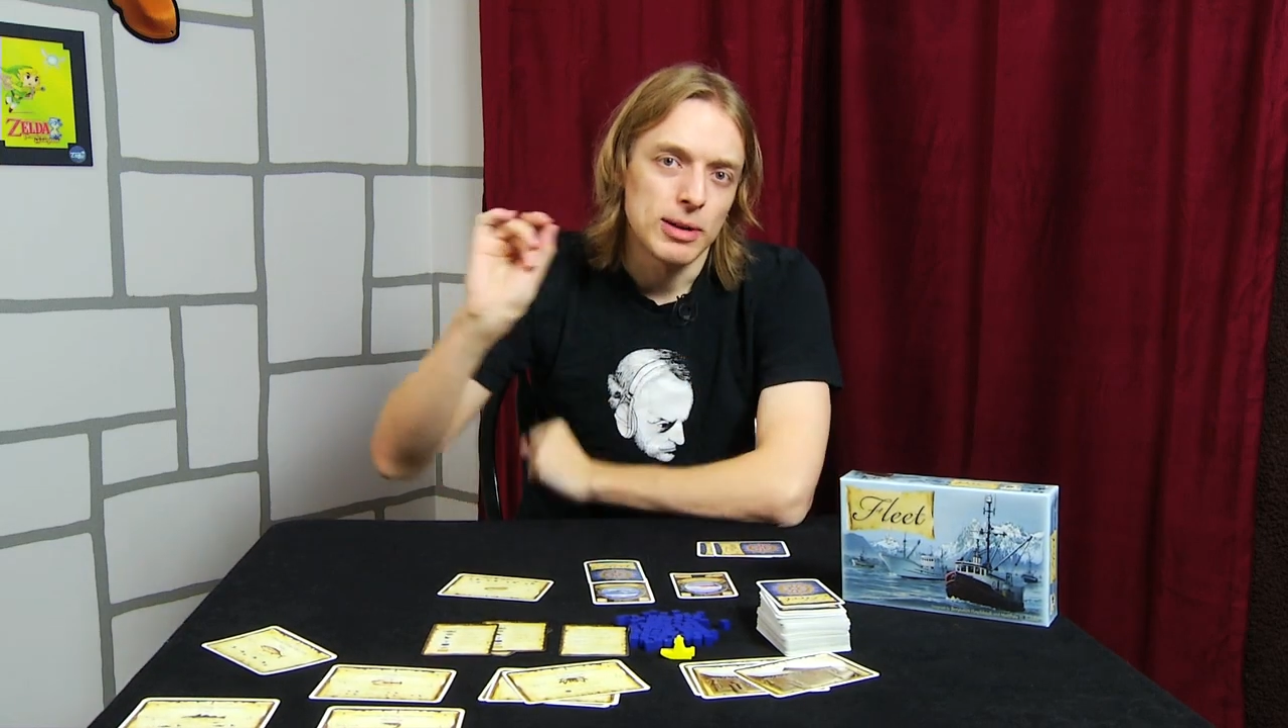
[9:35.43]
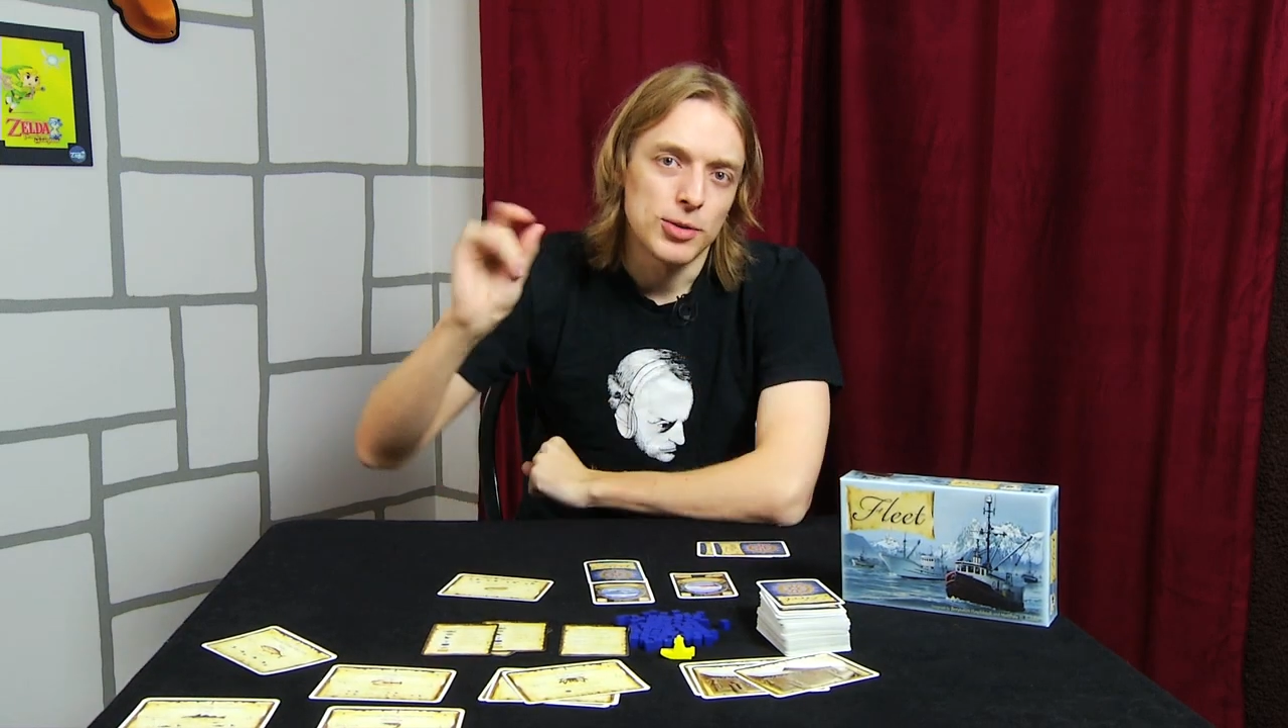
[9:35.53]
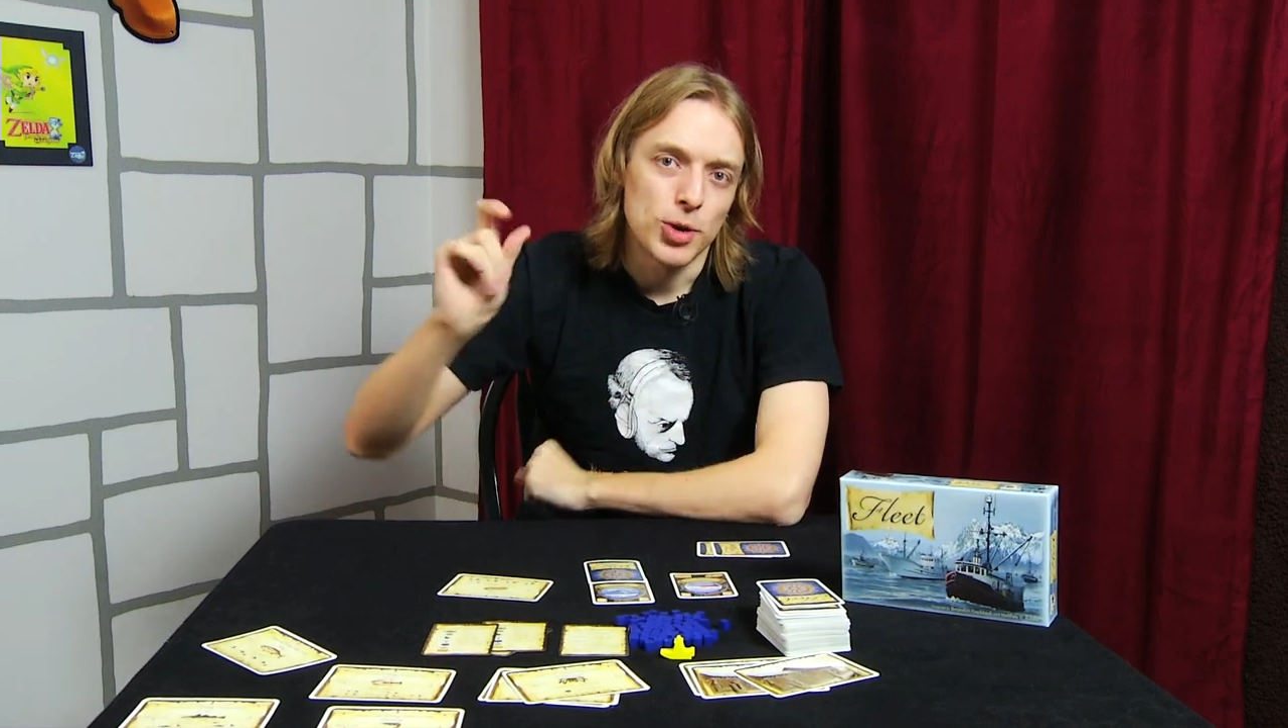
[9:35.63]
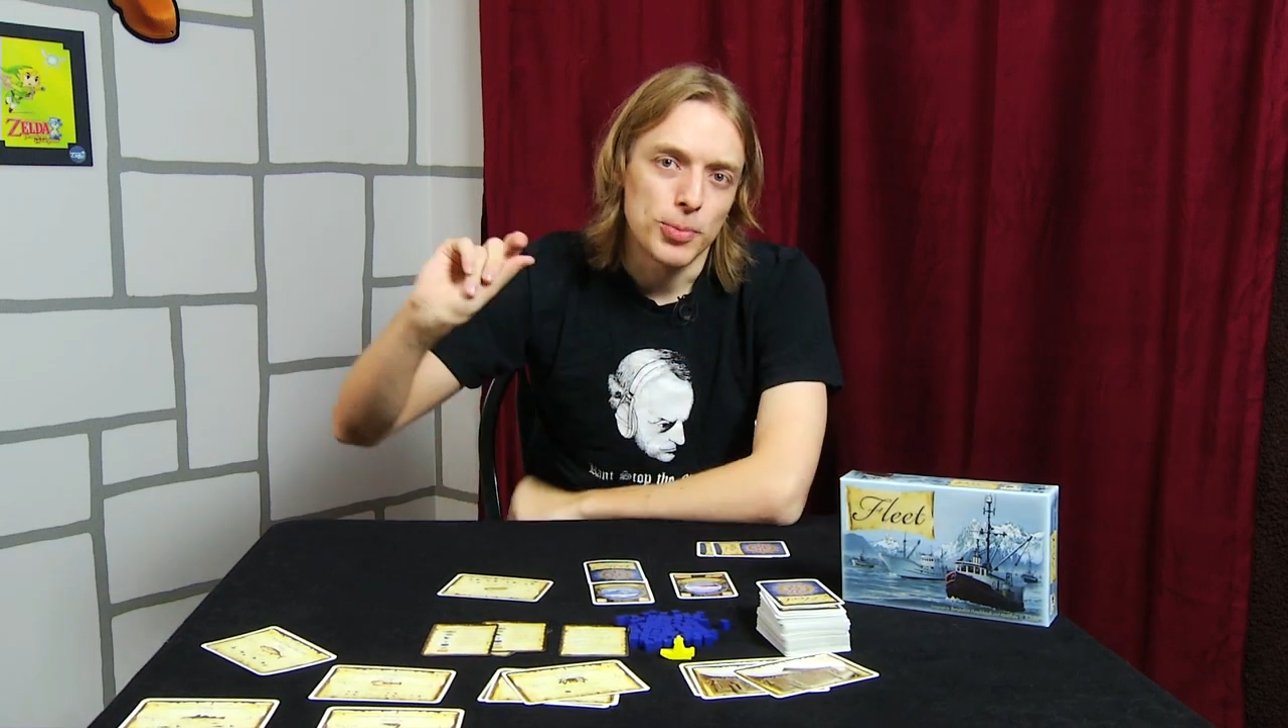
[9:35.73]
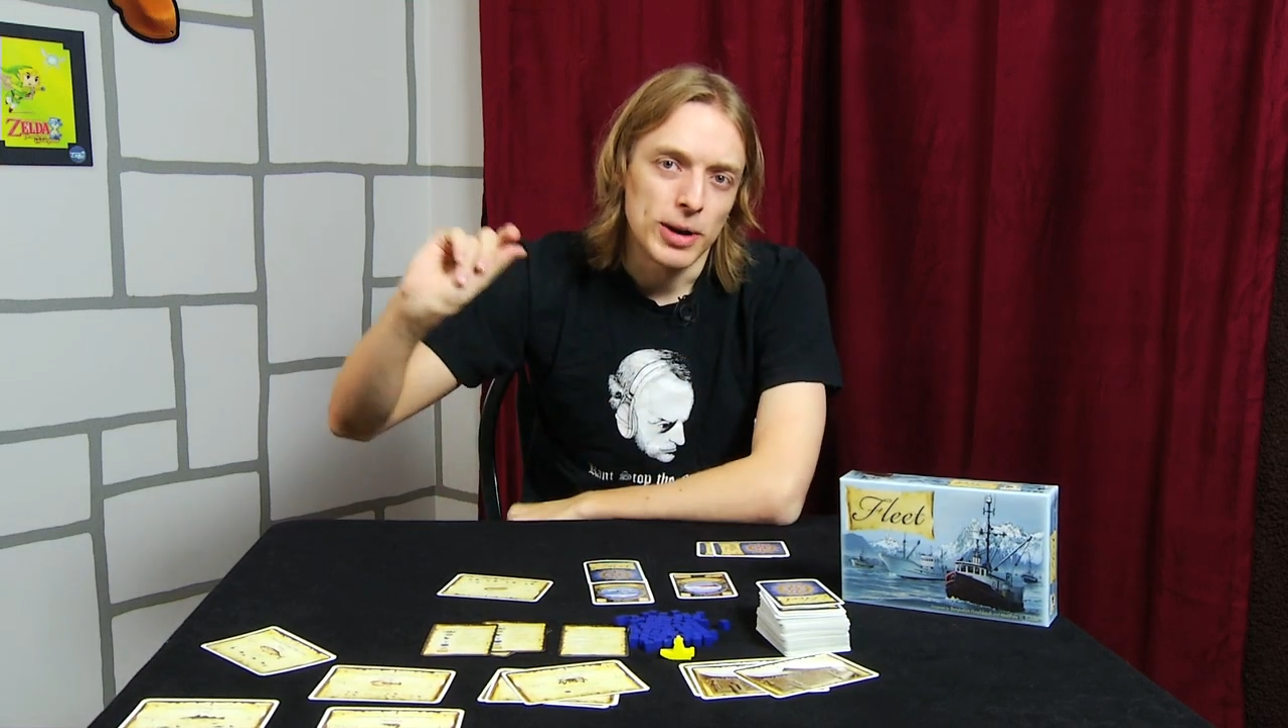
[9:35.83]

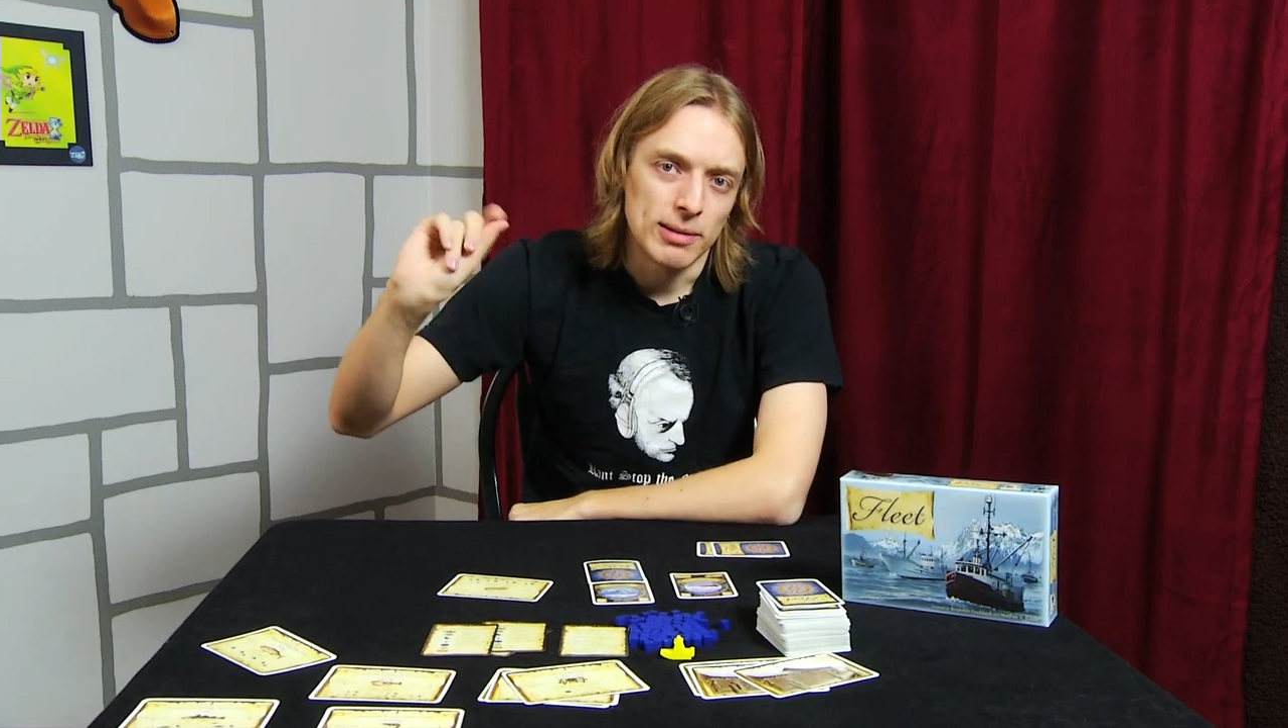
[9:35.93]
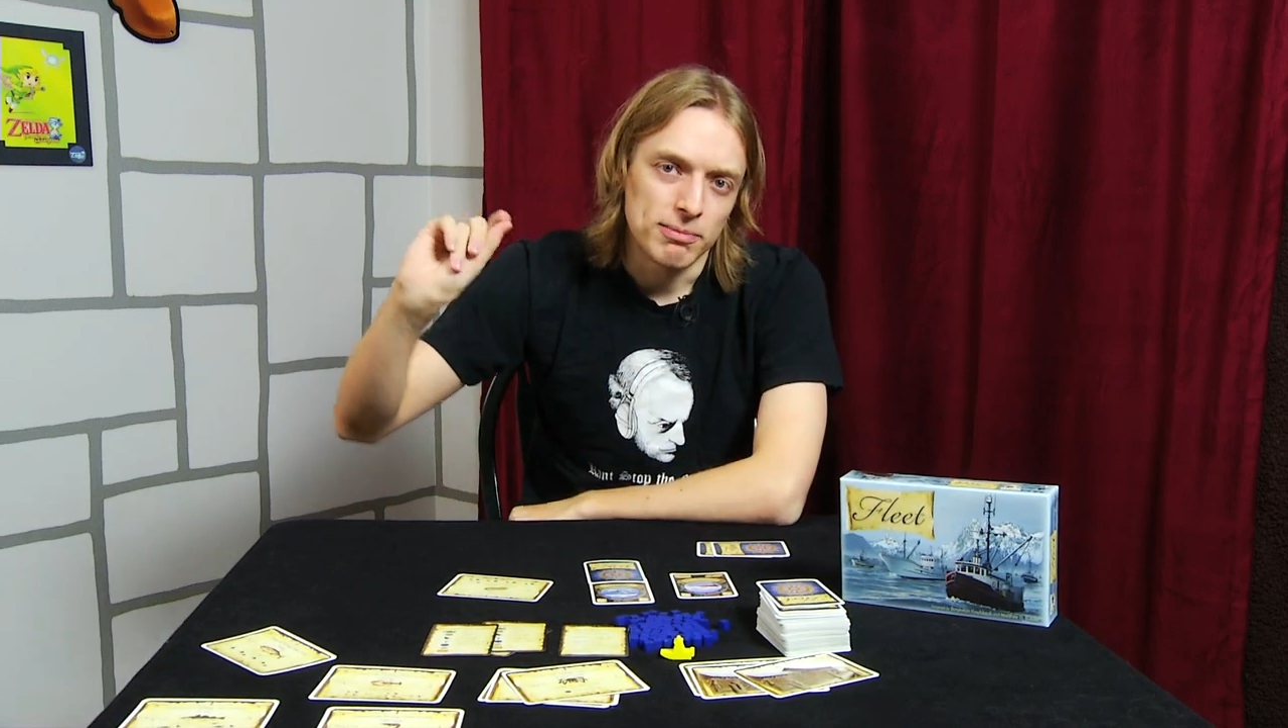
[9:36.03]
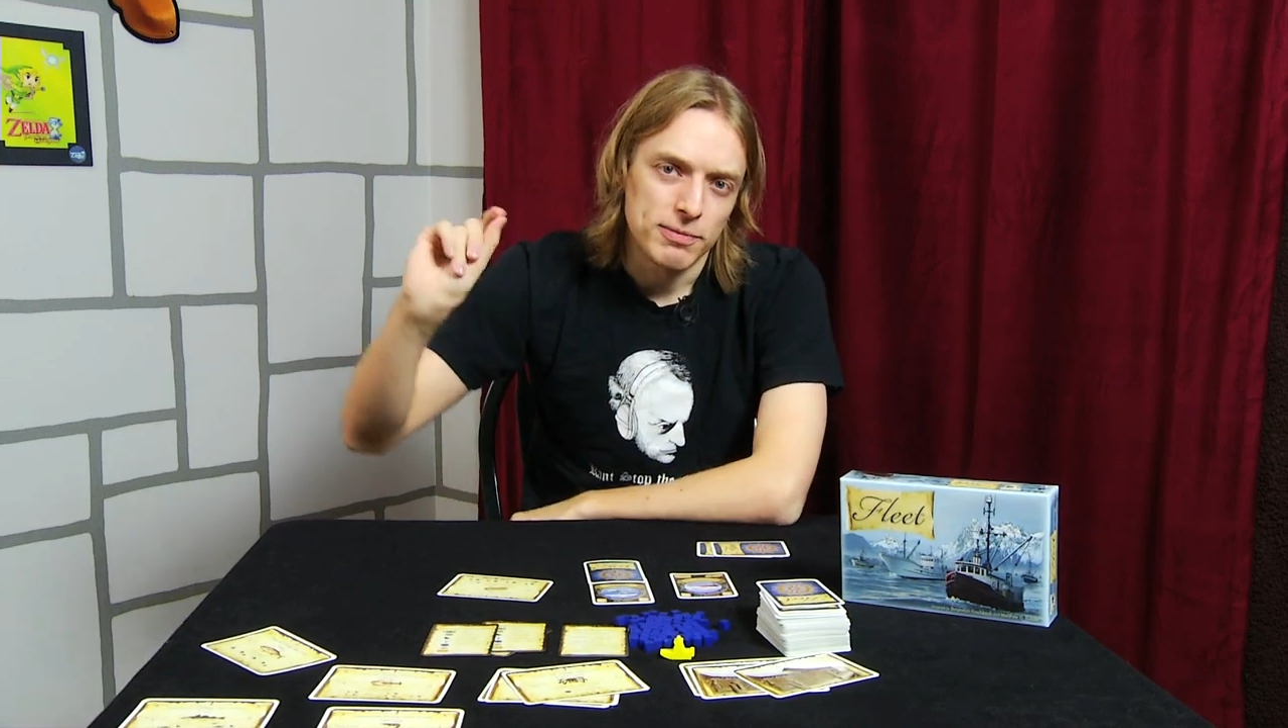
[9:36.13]
incorporate a